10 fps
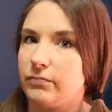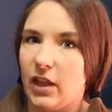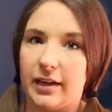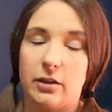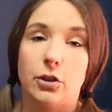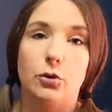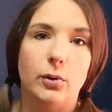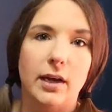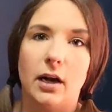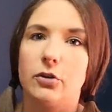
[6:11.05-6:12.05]
like
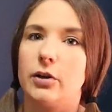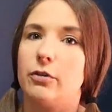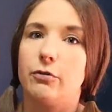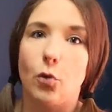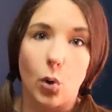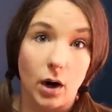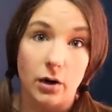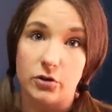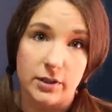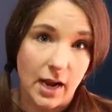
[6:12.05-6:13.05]
$300,
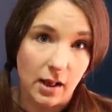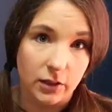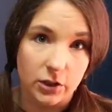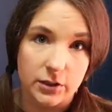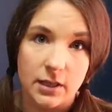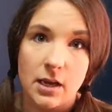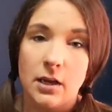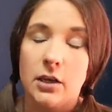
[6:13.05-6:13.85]
$400.